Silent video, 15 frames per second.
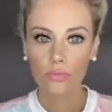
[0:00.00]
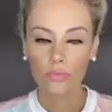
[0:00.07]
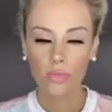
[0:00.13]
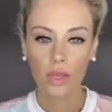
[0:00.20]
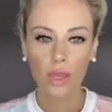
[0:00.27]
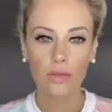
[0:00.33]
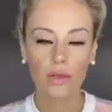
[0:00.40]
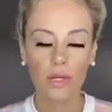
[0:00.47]

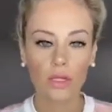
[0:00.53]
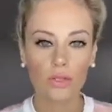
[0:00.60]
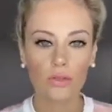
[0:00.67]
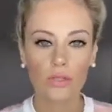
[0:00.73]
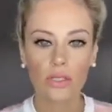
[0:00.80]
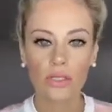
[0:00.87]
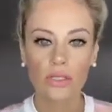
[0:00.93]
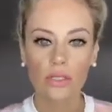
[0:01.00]
And then I use
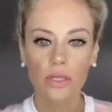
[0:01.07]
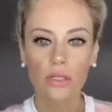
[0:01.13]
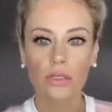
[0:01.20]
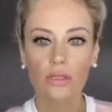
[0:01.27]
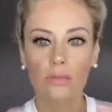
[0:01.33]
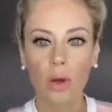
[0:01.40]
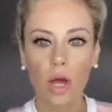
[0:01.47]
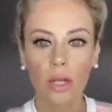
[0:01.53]
this
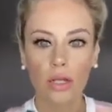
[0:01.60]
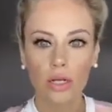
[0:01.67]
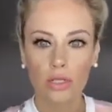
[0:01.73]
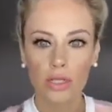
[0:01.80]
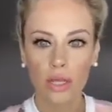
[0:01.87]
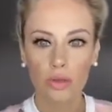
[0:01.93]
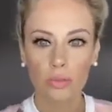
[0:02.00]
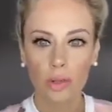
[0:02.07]
smaller
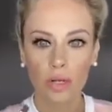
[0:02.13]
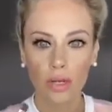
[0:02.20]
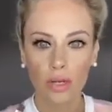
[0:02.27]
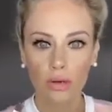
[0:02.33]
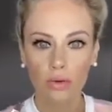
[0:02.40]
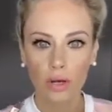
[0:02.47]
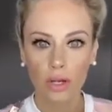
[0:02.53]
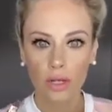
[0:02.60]
tapered end
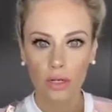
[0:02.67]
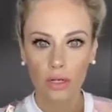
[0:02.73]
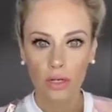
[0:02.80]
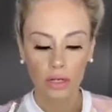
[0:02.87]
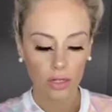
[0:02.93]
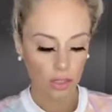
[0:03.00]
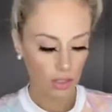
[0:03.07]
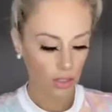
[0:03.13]
right here,
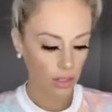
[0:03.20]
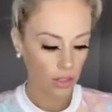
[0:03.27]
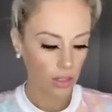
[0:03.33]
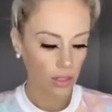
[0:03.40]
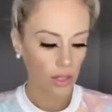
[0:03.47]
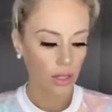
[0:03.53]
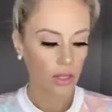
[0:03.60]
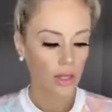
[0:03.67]

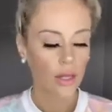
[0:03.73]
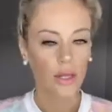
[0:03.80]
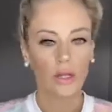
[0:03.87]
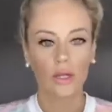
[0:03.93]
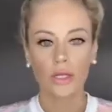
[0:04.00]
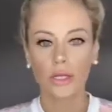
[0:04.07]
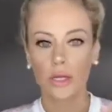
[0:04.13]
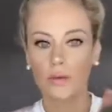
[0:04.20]
and I'll
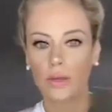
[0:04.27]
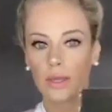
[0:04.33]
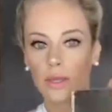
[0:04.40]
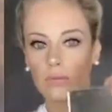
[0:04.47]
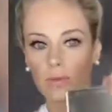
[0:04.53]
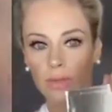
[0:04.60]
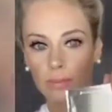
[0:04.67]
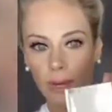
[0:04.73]
go in
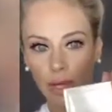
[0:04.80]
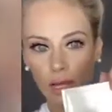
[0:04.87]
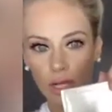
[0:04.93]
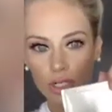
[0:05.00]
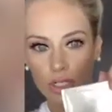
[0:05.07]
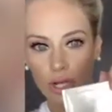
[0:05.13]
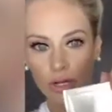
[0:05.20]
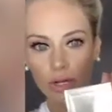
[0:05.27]
with my
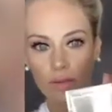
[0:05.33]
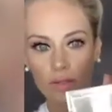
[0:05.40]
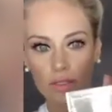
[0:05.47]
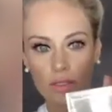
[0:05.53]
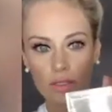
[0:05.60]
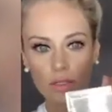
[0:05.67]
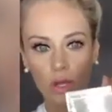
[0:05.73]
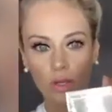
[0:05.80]
eyeshadow. This is
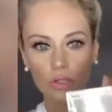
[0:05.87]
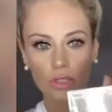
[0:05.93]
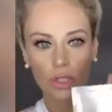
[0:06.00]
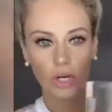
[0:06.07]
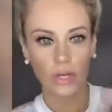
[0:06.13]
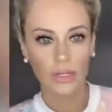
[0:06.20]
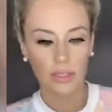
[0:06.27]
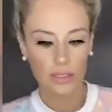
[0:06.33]
called
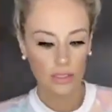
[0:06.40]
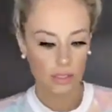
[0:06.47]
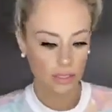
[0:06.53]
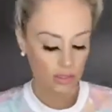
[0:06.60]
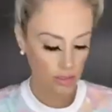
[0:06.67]
Trust,